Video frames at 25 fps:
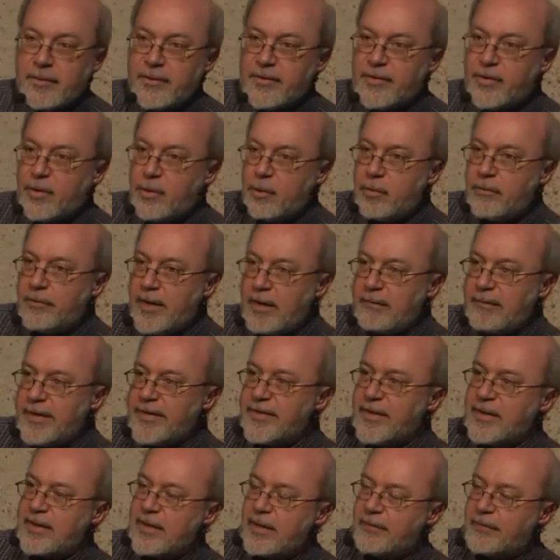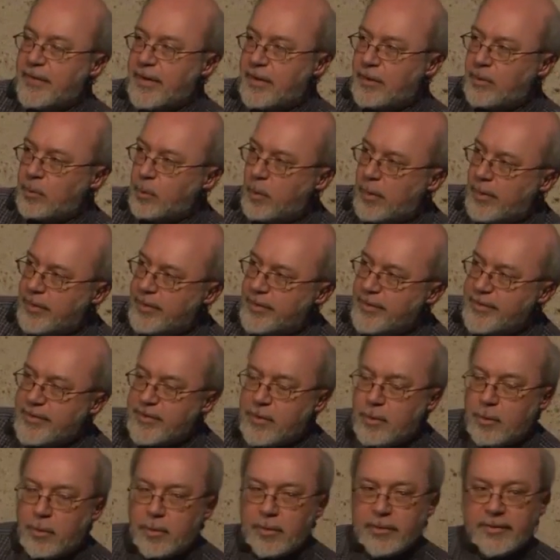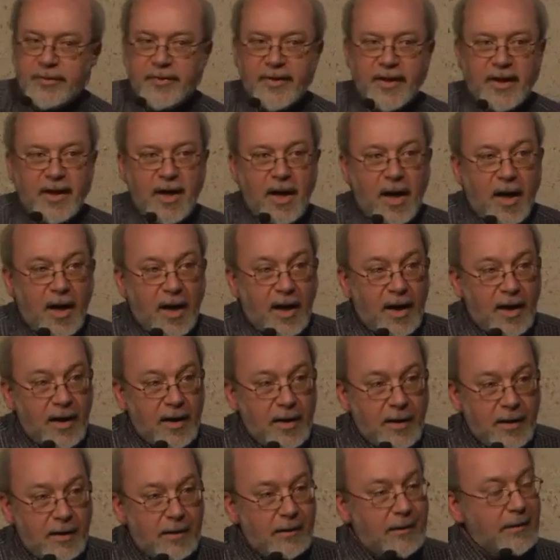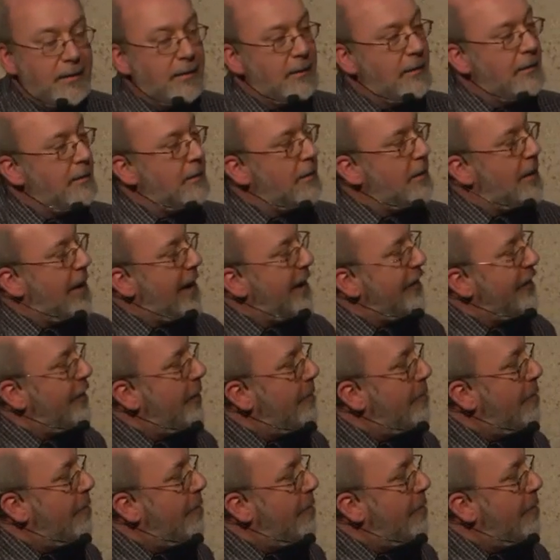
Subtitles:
two very significant ones called the Ka and the